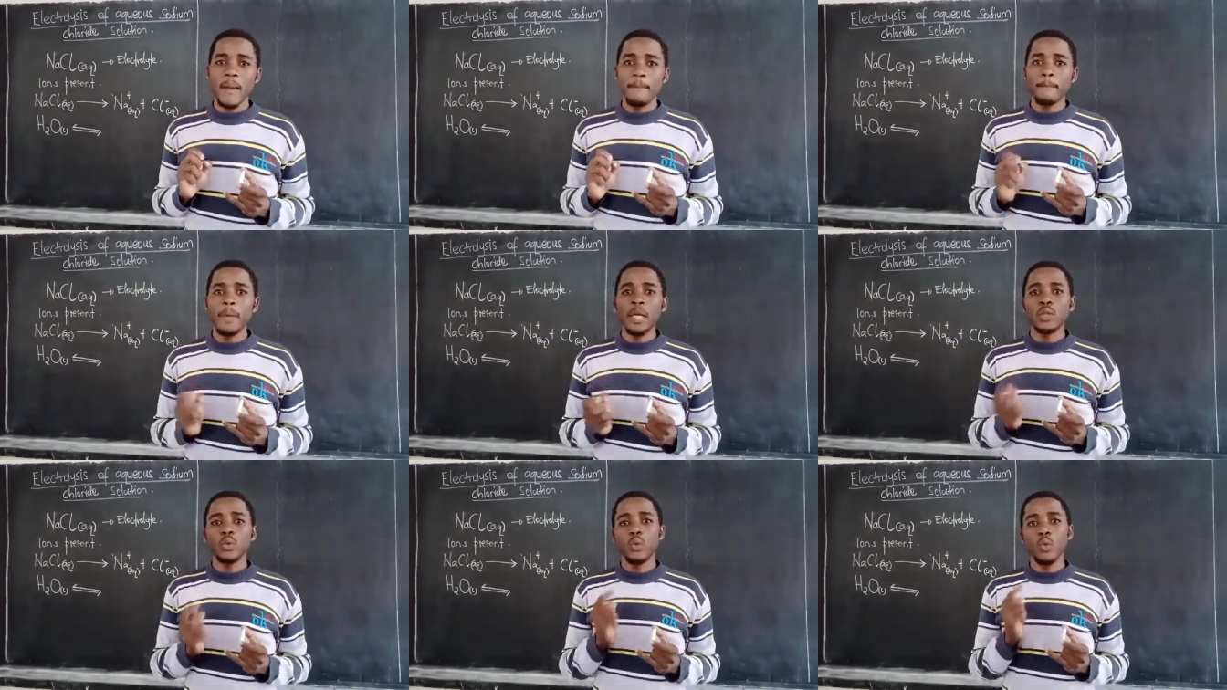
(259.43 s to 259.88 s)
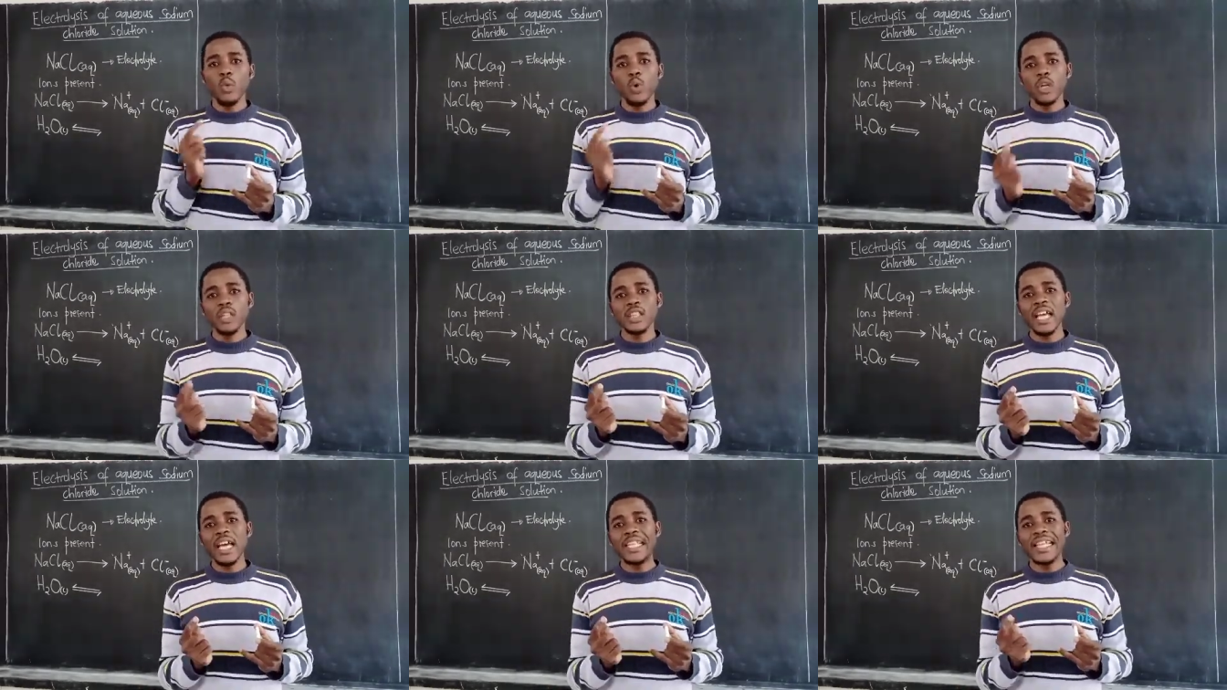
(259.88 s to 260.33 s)
But
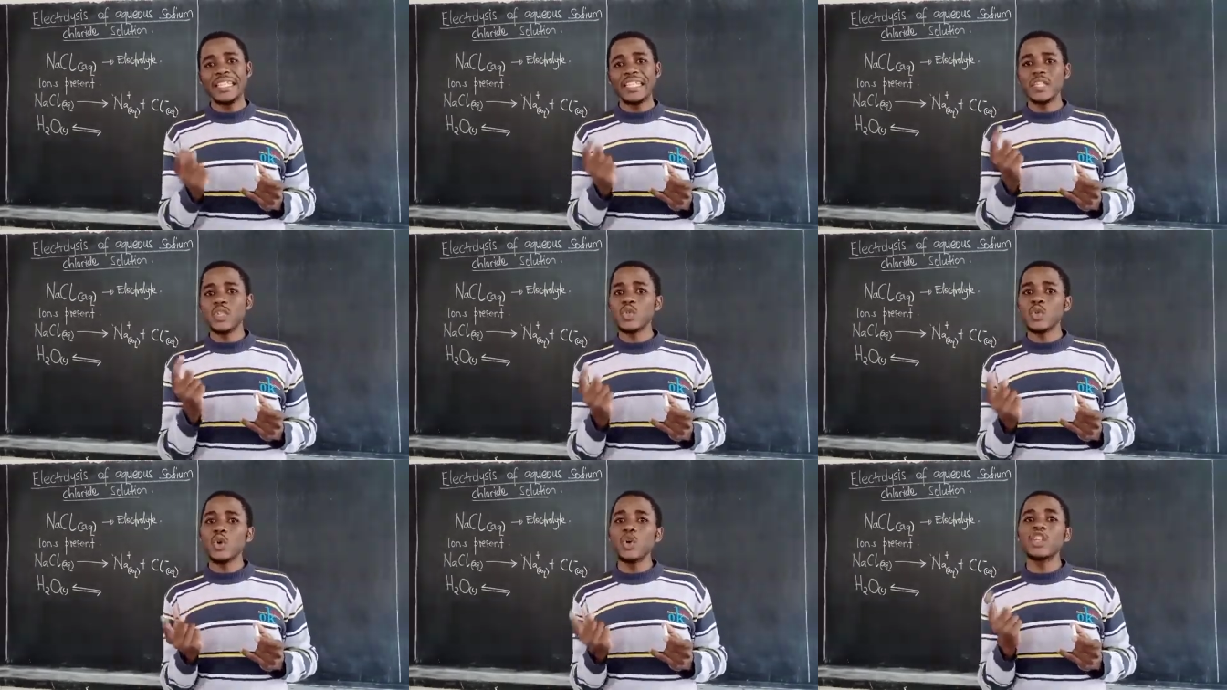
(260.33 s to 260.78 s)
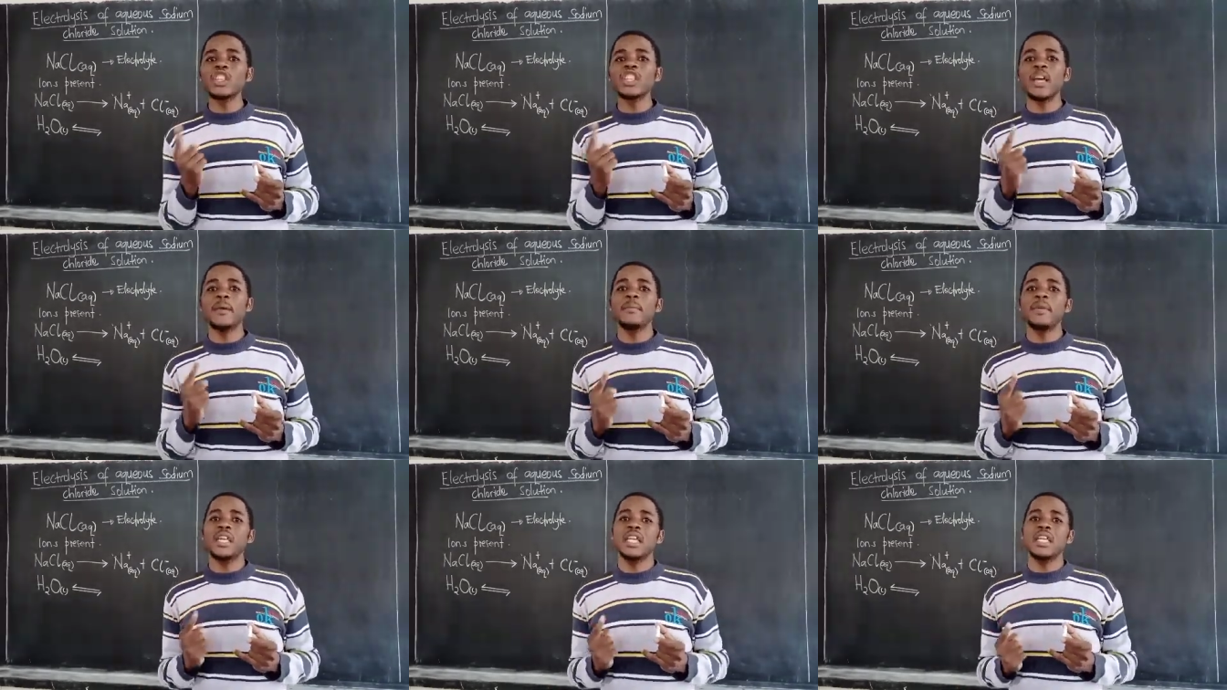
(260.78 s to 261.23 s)
water that is
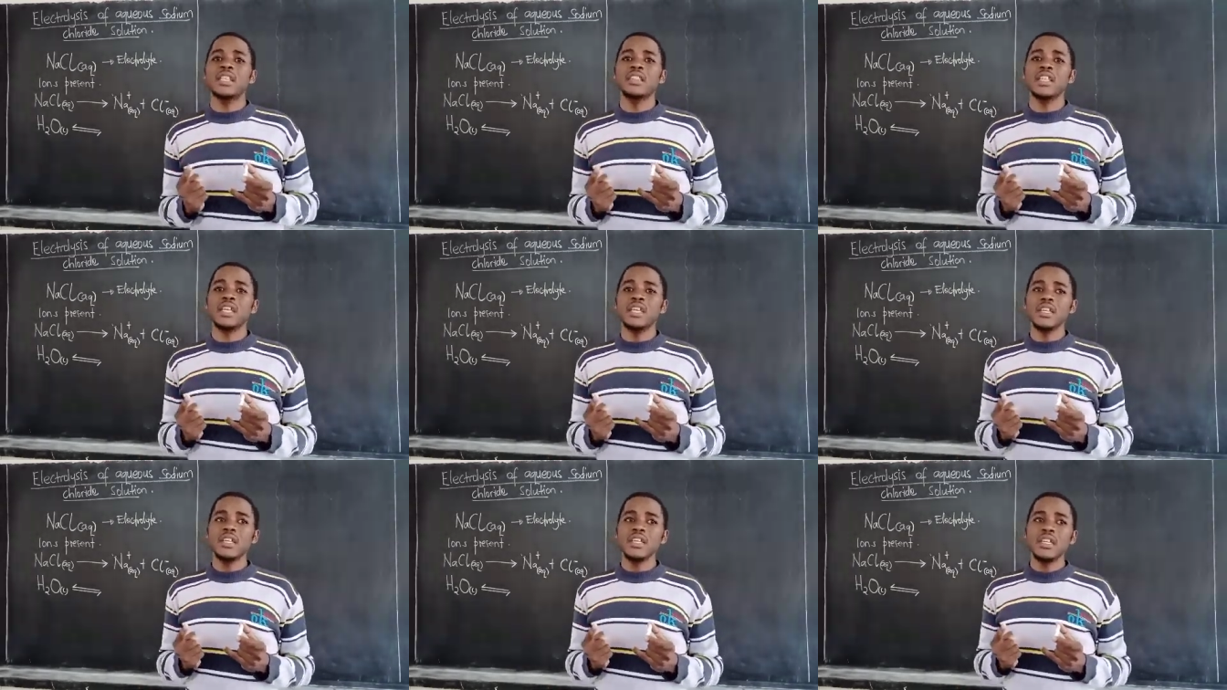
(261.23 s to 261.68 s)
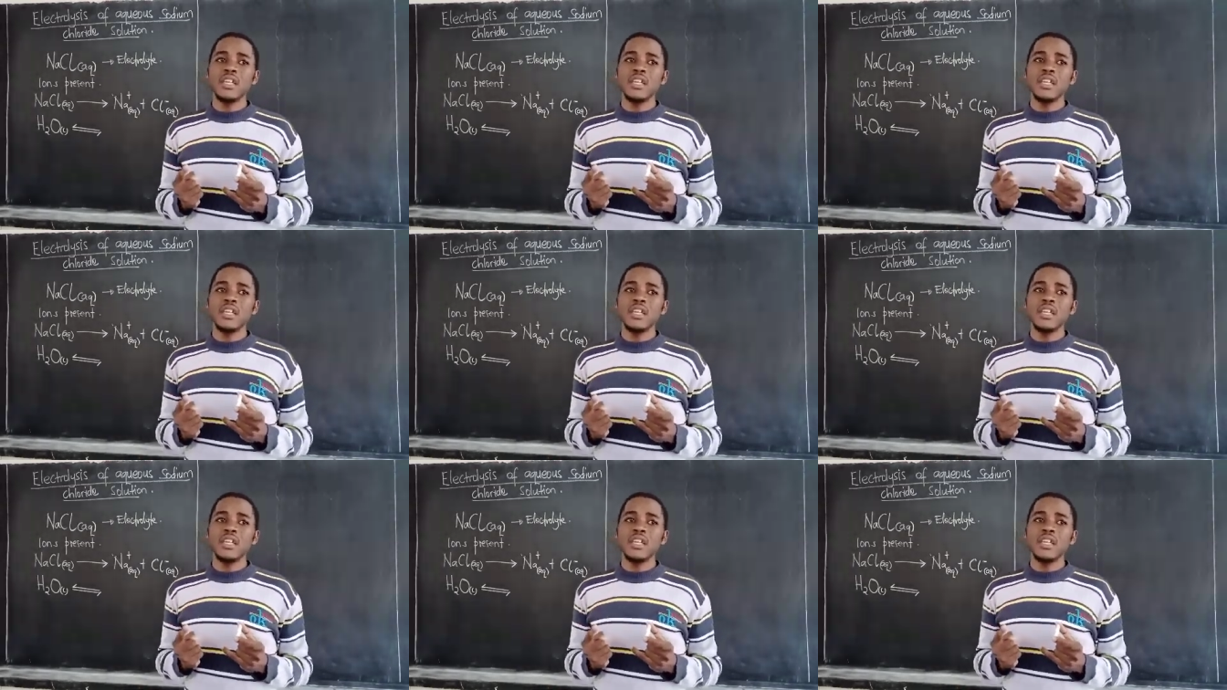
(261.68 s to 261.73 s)
contaminated,